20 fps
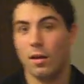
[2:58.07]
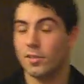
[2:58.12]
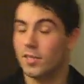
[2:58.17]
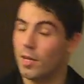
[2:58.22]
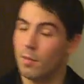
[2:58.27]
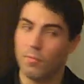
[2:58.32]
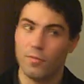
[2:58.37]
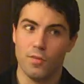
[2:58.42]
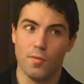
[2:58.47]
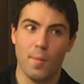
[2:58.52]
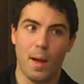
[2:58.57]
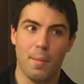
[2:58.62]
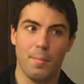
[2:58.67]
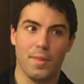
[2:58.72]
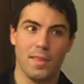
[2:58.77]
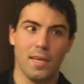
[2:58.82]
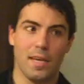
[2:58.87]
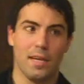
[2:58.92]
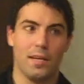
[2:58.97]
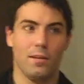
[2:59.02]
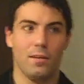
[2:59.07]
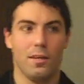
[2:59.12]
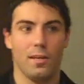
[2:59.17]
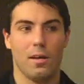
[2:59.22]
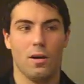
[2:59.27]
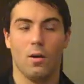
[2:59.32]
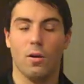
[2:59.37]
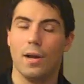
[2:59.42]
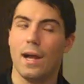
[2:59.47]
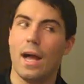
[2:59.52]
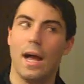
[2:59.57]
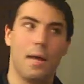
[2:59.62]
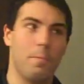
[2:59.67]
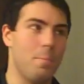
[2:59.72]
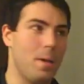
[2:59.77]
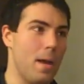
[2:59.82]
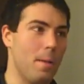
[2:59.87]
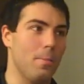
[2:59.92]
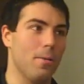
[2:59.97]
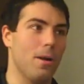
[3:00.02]
some of you might be thinking, you're like, oh god,
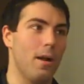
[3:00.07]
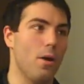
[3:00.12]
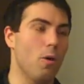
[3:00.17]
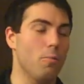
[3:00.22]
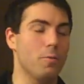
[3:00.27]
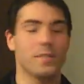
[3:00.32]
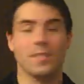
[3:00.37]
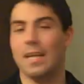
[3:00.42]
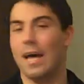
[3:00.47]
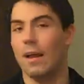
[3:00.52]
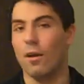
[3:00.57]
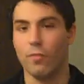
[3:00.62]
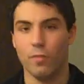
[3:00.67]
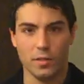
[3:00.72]
pepper, I hope it's not